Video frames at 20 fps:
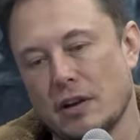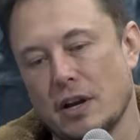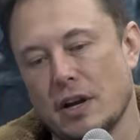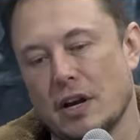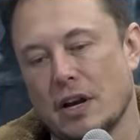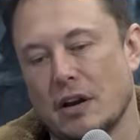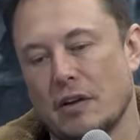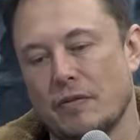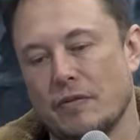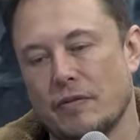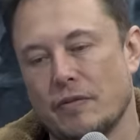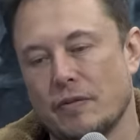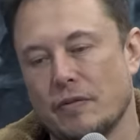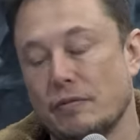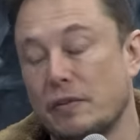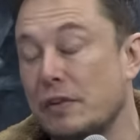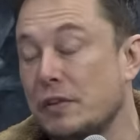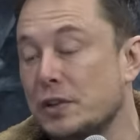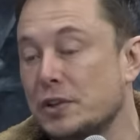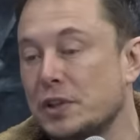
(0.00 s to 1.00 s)
Um,
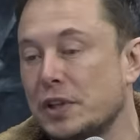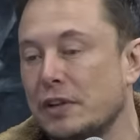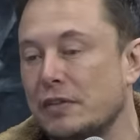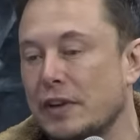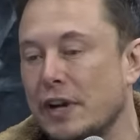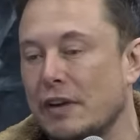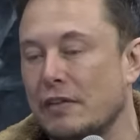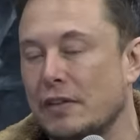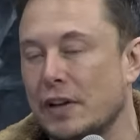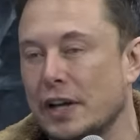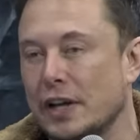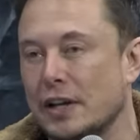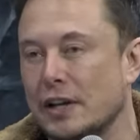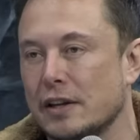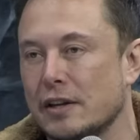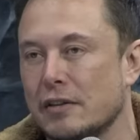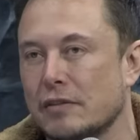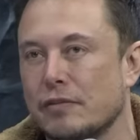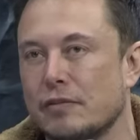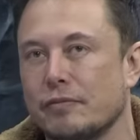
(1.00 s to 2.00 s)
maybe they should even have like
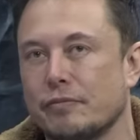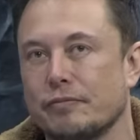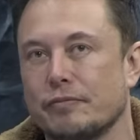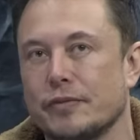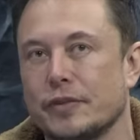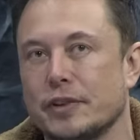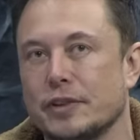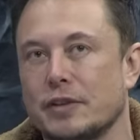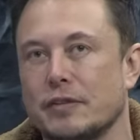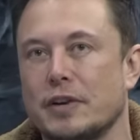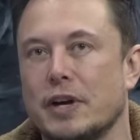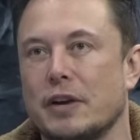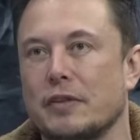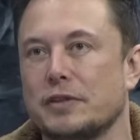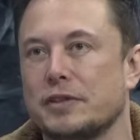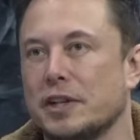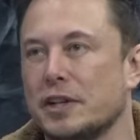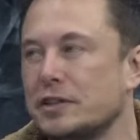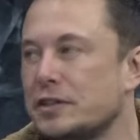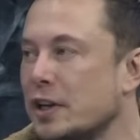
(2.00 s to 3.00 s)
a, some kind of
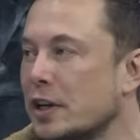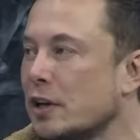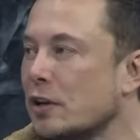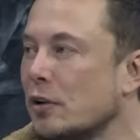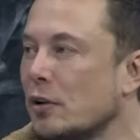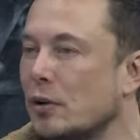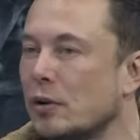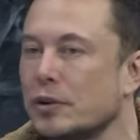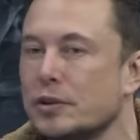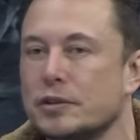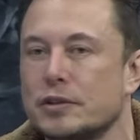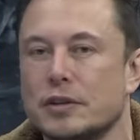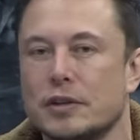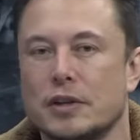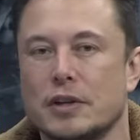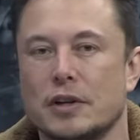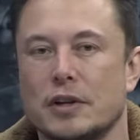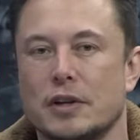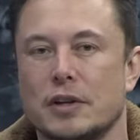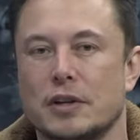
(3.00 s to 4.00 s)
sunset clause
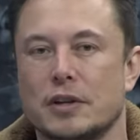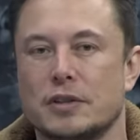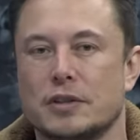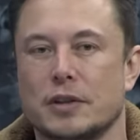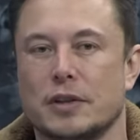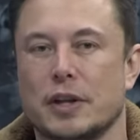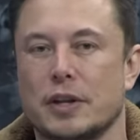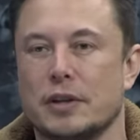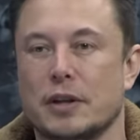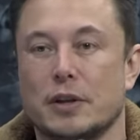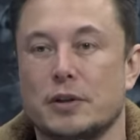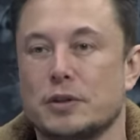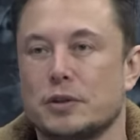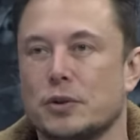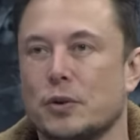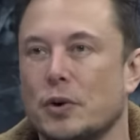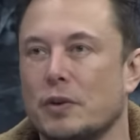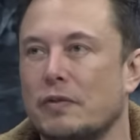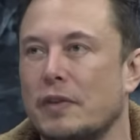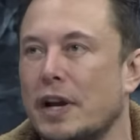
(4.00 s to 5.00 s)
so that they just
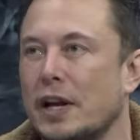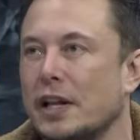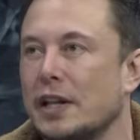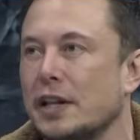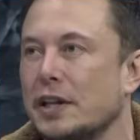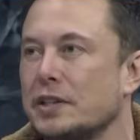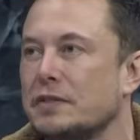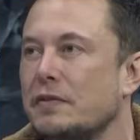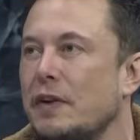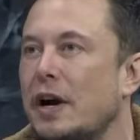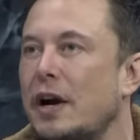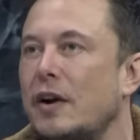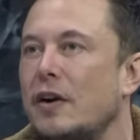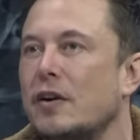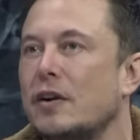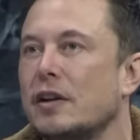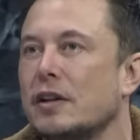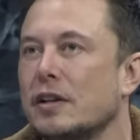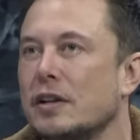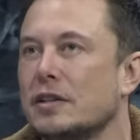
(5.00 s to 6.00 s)
automatically
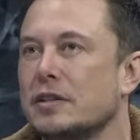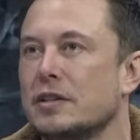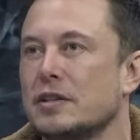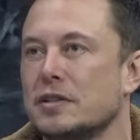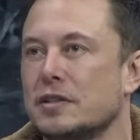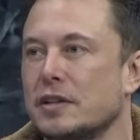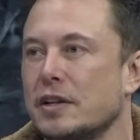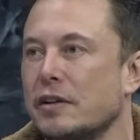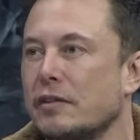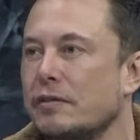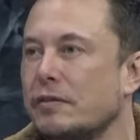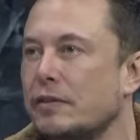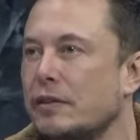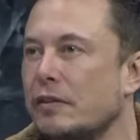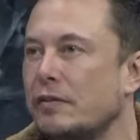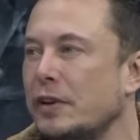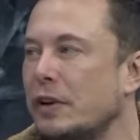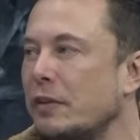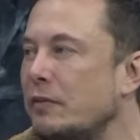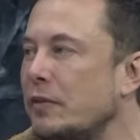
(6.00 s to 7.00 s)
expire unless there's enough
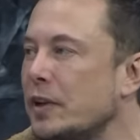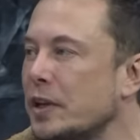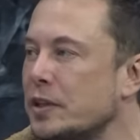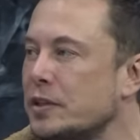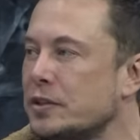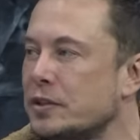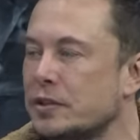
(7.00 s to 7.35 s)
of an impetus